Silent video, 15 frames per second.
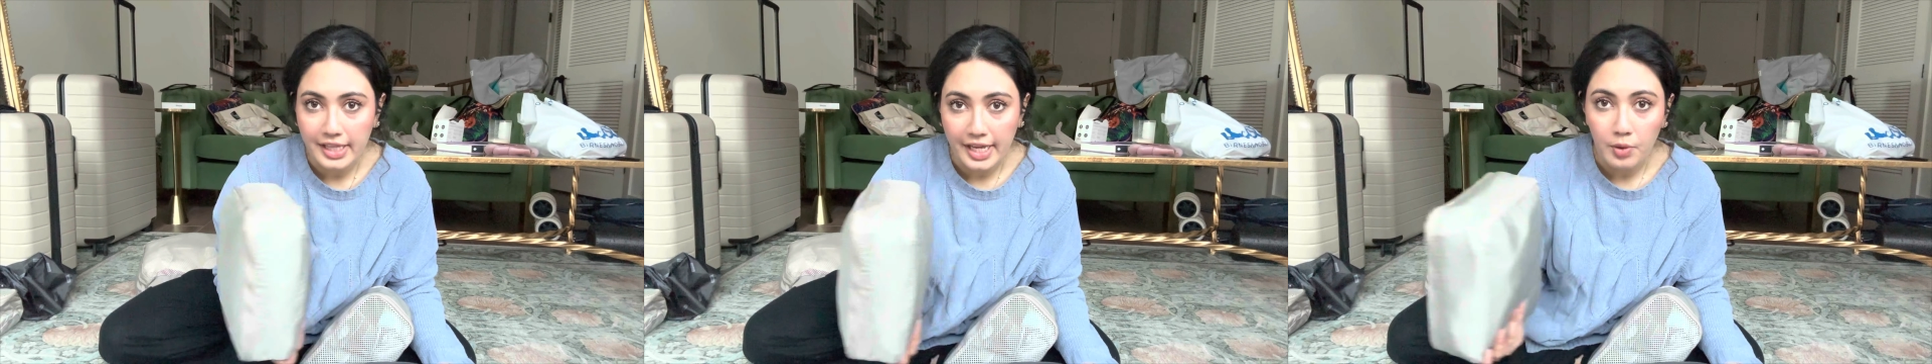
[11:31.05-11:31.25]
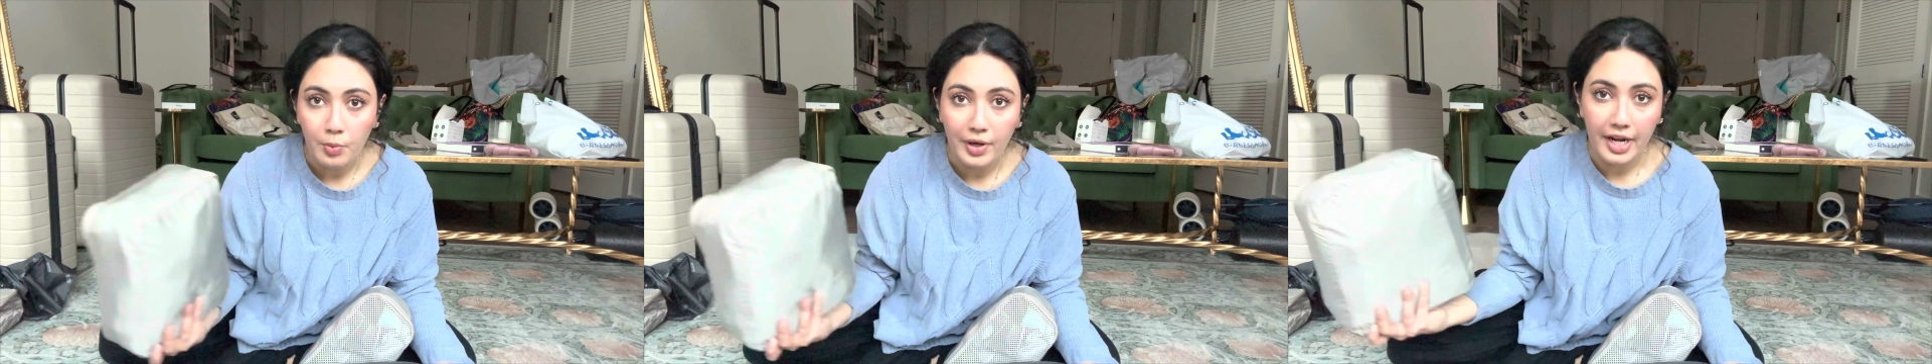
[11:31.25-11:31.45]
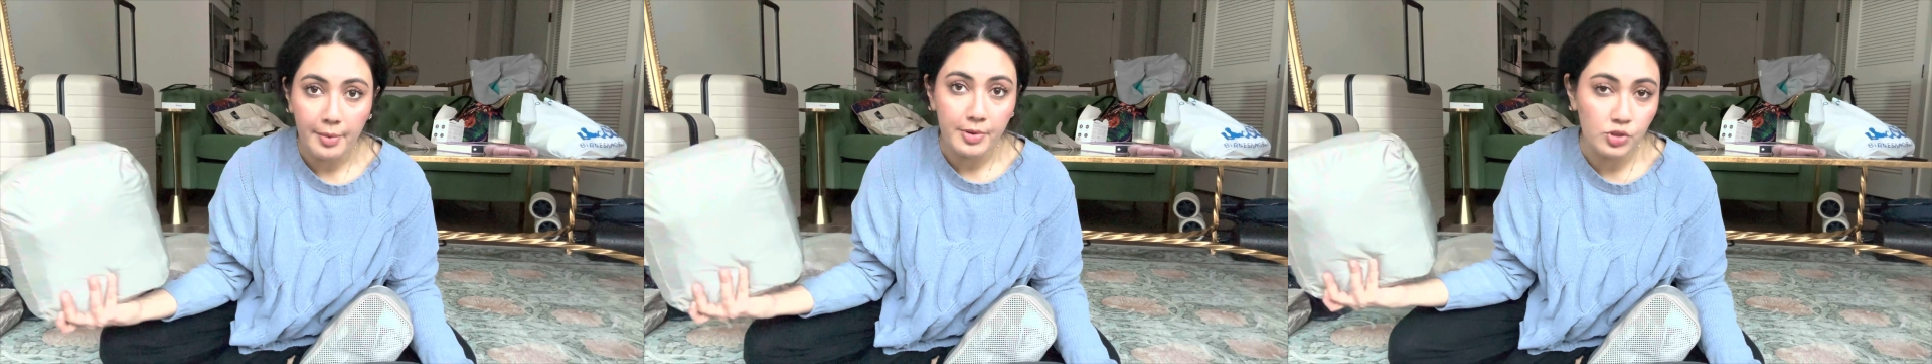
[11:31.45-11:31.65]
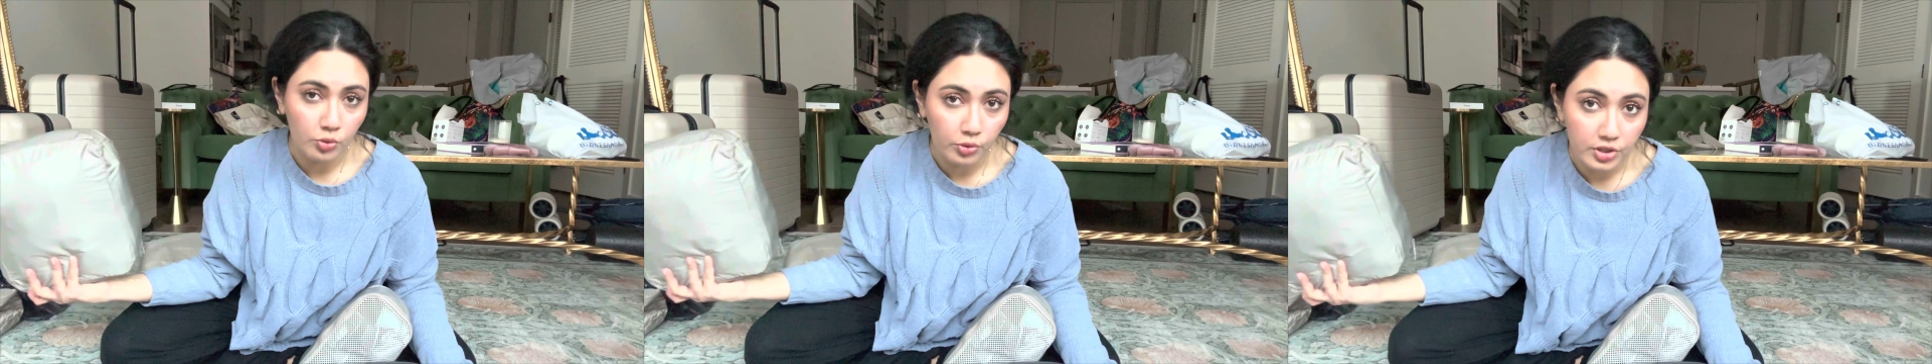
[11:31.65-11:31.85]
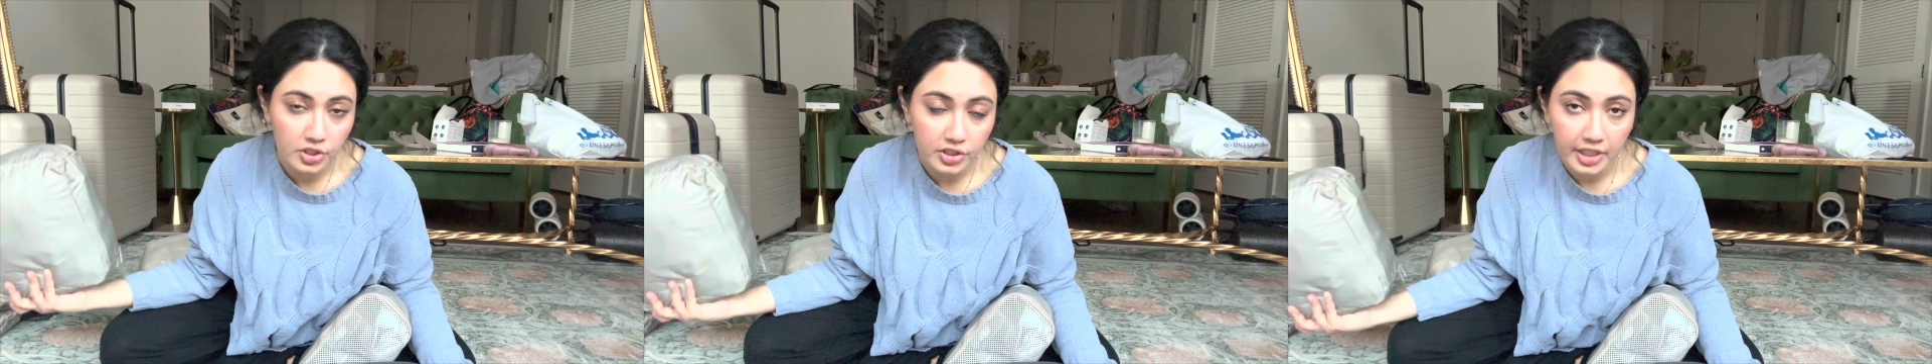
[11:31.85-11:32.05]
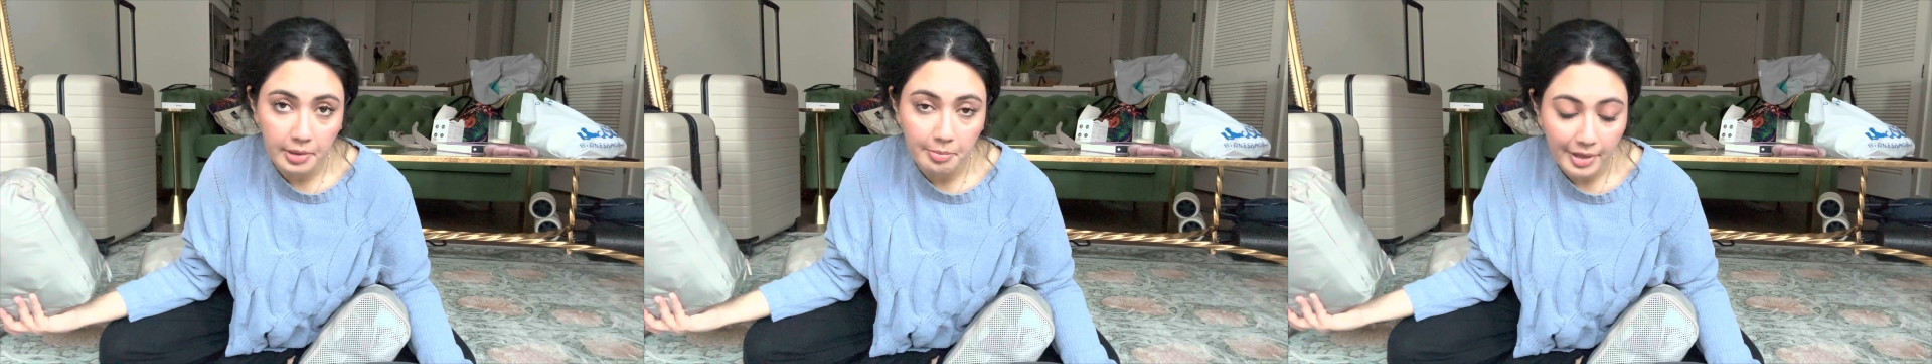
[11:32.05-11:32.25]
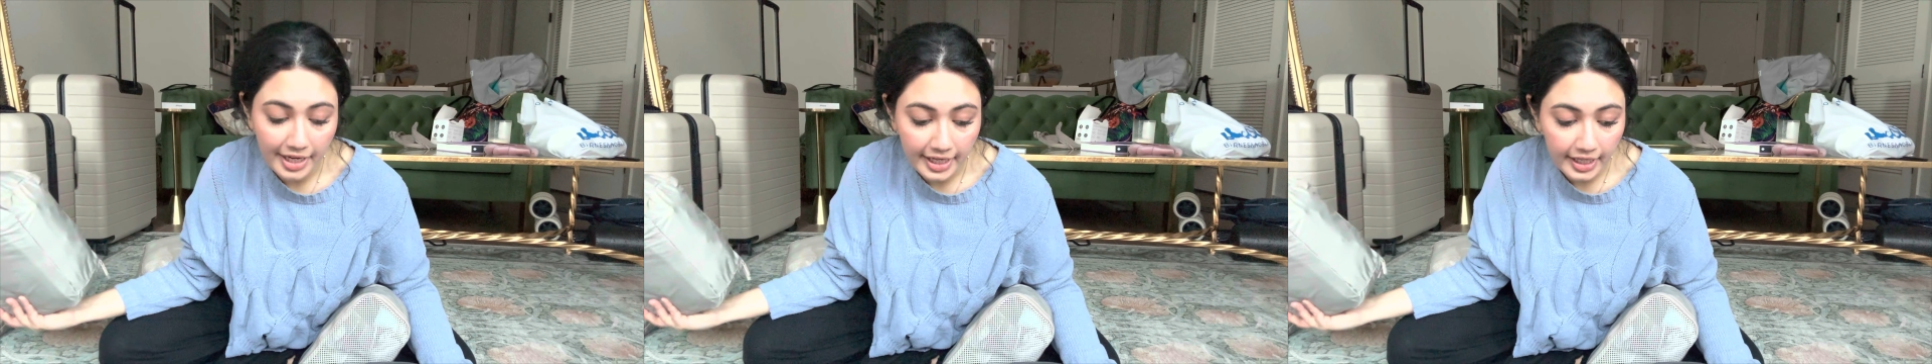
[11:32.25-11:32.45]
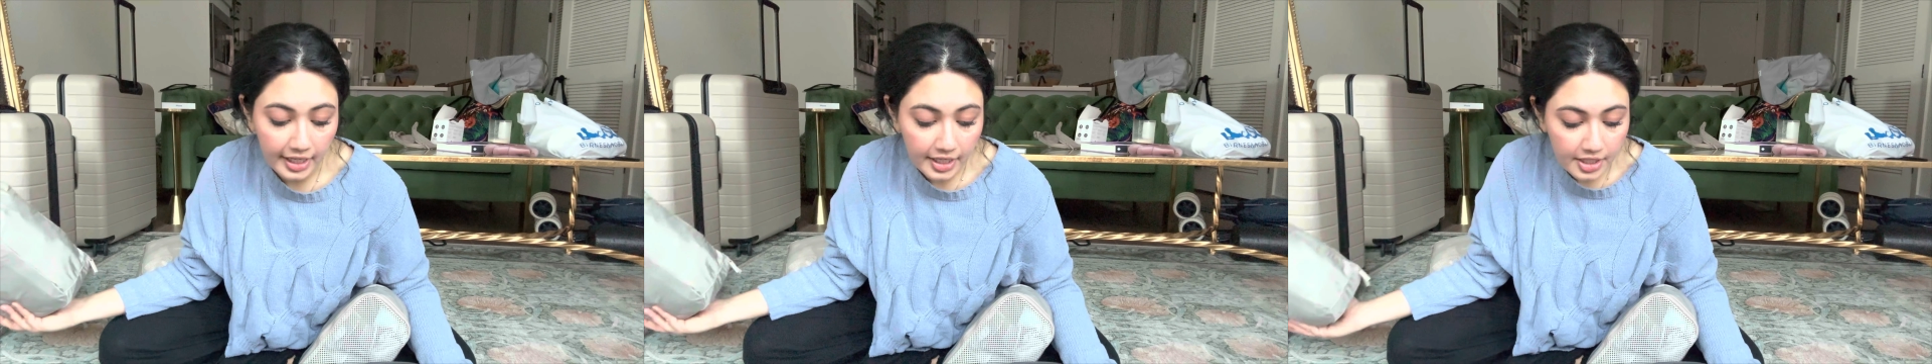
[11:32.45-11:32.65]
like when I was ordering
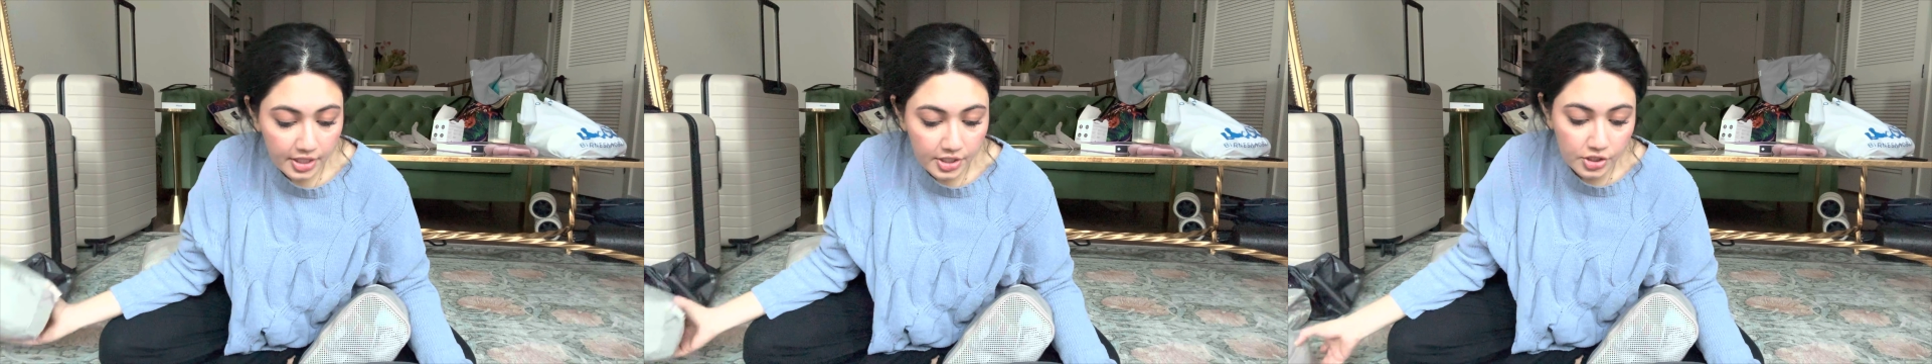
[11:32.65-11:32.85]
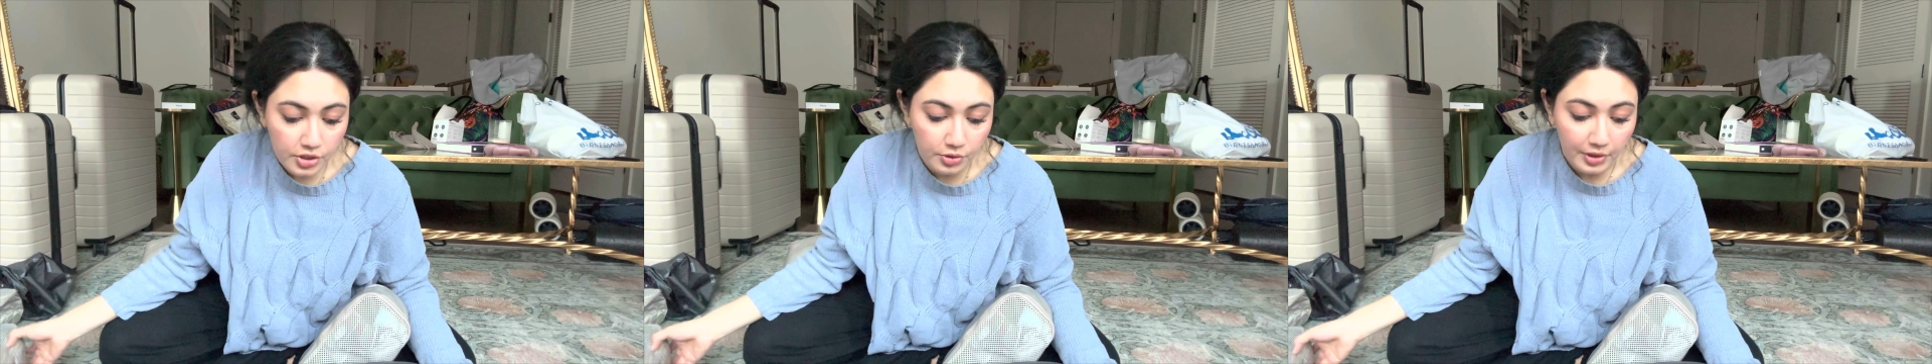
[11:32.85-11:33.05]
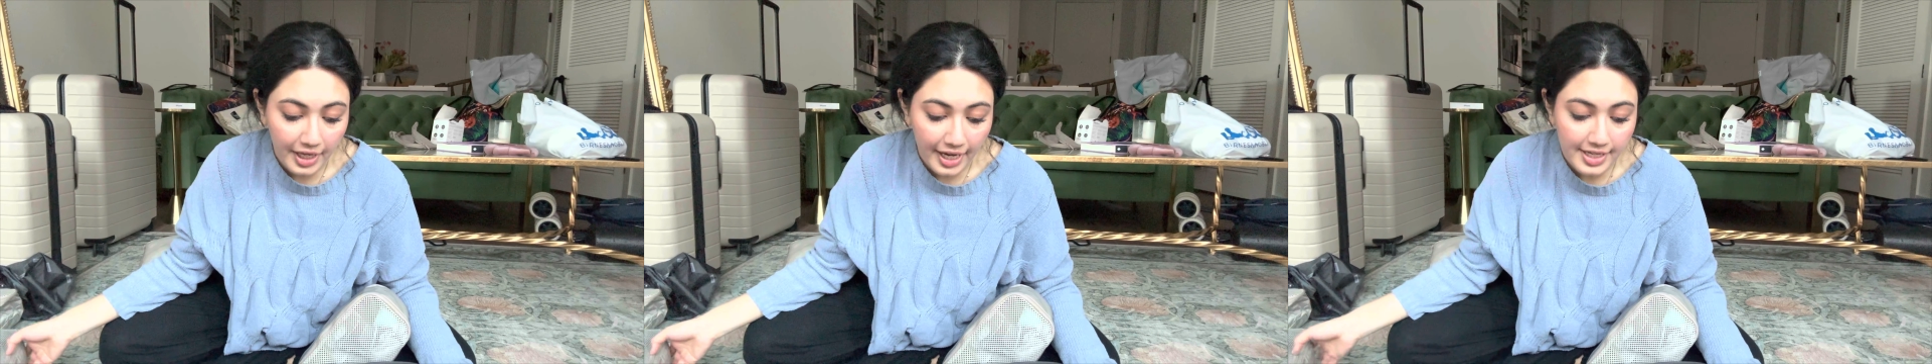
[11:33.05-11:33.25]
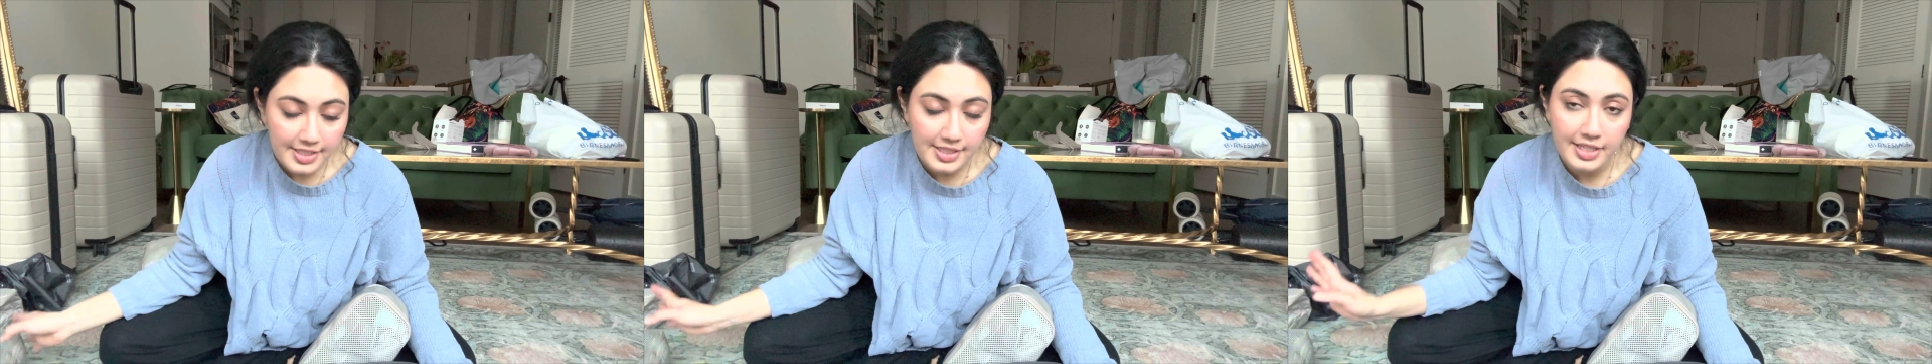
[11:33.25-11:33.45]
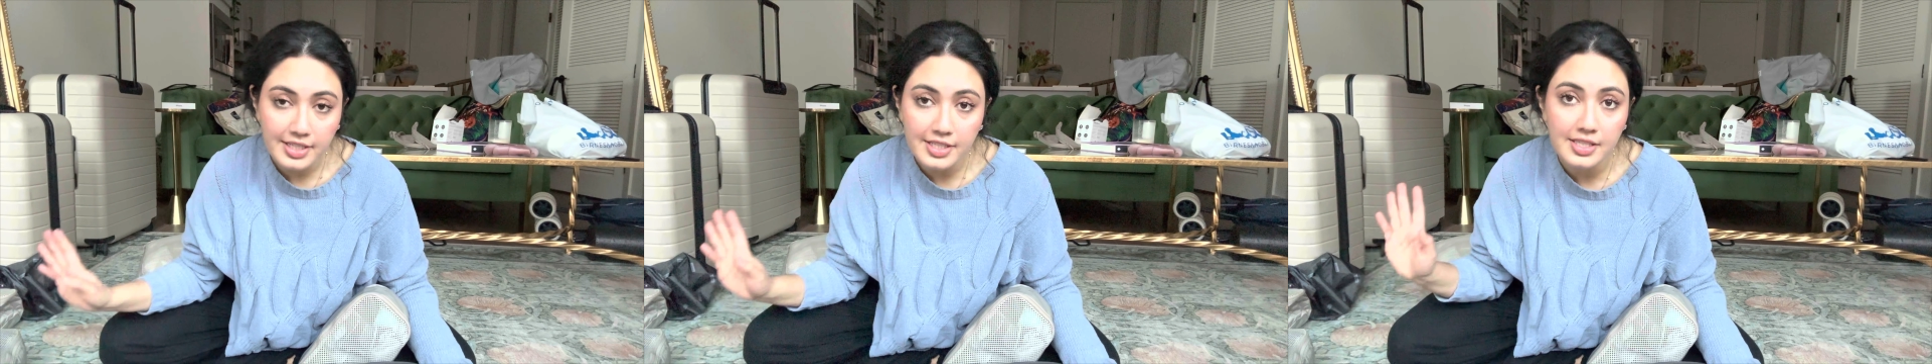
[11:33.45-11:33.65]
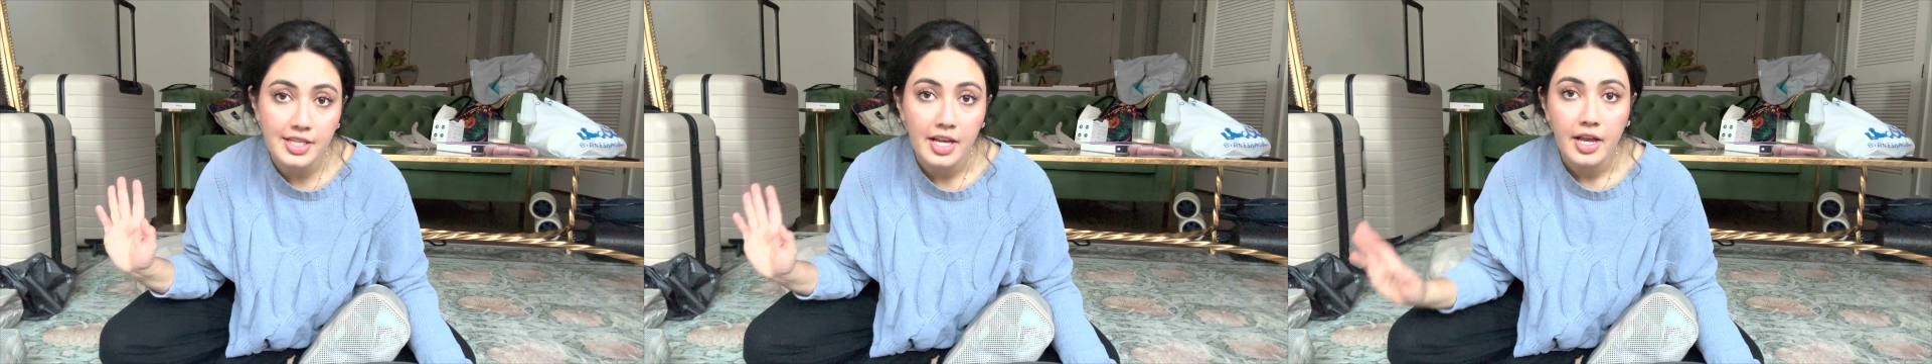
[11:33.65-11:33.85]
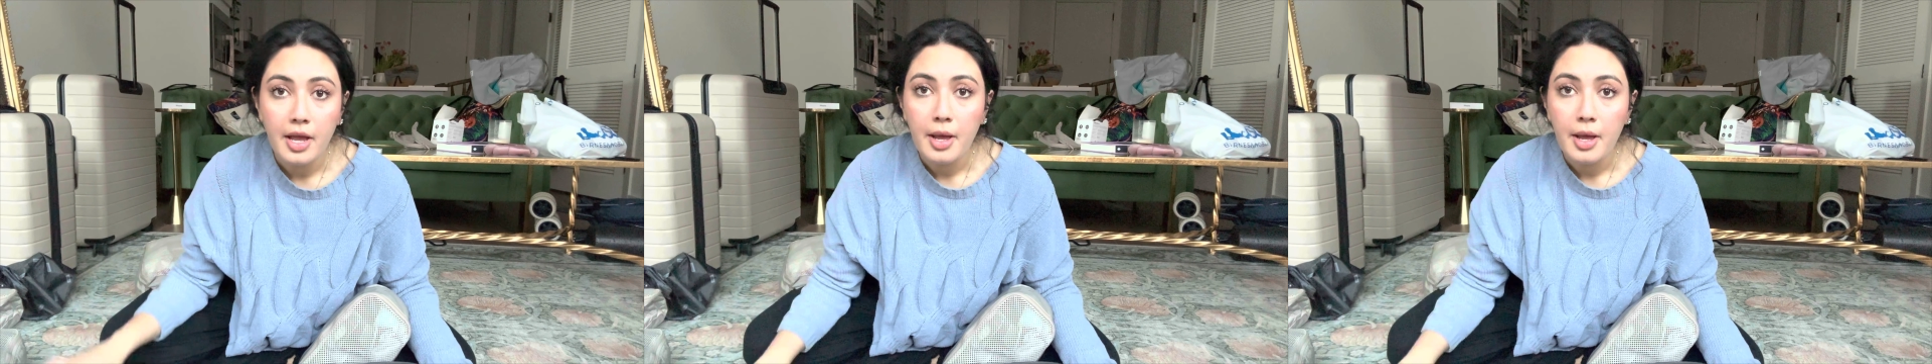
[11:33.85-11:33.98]
my suitcases,